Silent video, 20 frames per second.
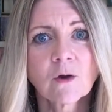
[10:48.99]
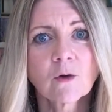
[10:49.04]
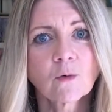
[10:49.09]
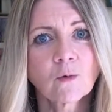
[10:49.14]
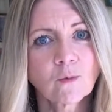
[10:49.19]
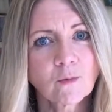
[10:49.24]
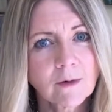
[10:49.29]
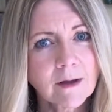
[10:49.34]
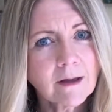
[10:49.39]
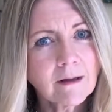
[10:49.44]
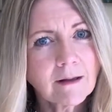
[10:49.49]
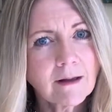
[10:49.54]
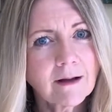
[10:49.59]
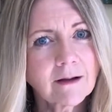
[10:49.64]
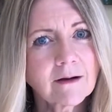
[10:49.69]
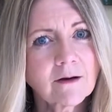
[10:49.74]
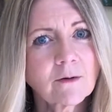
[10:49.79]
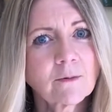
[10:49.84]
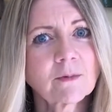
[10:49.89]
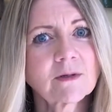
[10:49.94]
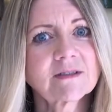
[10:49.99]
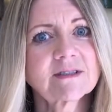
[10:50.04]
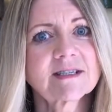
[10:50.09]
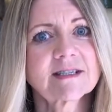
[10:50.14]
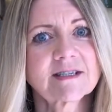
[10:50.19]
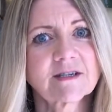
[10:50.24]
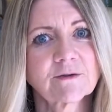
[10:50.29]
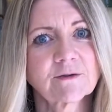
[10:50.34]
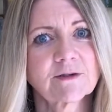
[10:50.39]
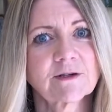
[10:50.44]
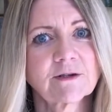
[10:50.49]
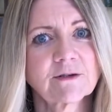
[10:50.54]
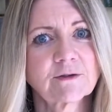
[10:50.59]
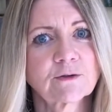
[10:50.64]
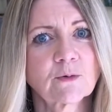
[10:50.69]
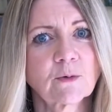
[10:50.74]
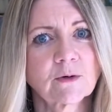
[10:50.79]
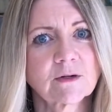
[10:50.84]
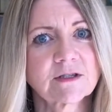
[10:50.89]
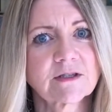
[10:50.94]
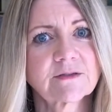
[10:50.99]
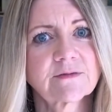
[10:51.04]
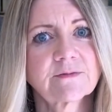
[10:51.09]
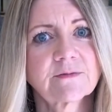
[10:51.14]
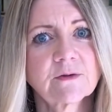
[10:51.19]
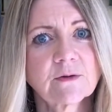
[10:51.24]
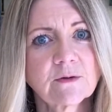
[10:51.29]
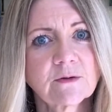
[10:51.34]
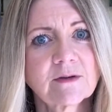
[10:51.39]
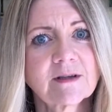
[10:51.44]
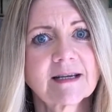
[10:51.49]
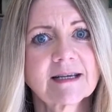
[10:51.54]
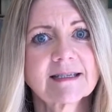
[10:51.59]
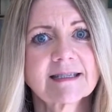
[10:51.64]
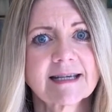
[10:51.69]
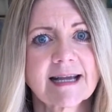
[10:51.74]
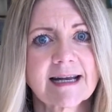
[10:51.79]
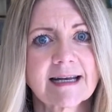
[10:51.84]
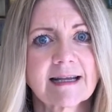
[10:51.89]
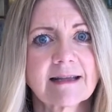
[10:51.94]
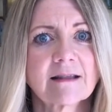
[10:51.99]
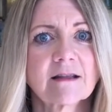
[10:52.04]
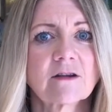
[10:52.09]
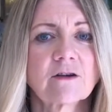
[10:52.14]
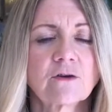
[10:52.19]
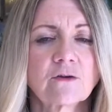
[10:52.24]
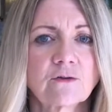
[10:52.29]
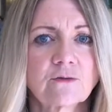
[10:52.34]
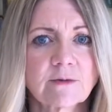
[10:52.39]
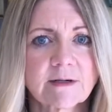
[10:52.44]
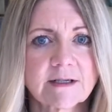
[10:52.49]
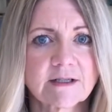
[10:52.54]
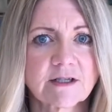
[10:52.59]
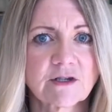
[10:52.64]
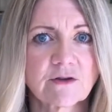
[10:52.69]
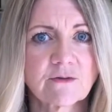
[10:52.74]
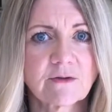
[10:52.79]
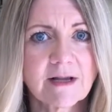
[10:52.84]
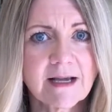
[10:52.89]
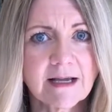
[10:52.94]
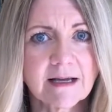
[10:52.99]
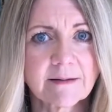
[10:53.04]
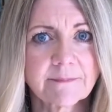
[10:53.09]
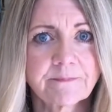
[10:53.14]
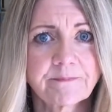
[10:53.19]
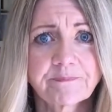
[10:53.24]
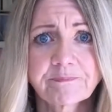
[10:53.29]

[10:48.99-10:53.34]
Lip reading: Real hunger will steer you towards food containing the nutrients you need.